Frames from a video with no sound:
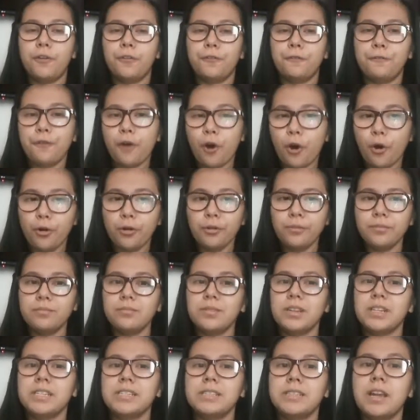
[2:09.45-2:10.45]
Four,
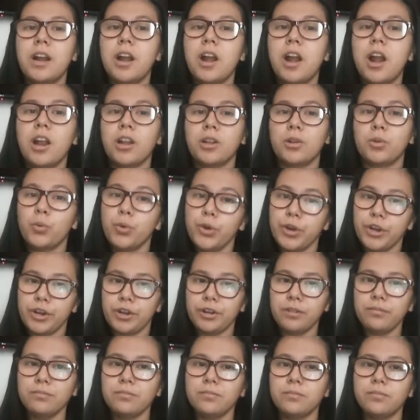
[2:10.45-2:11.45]
start
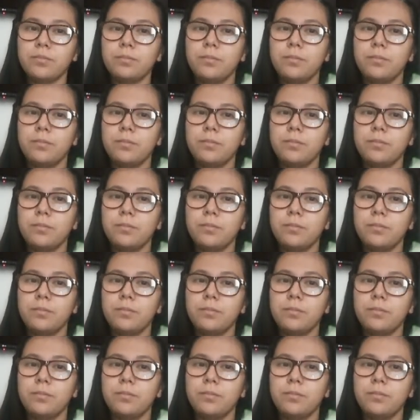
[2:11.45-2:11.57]
acquiring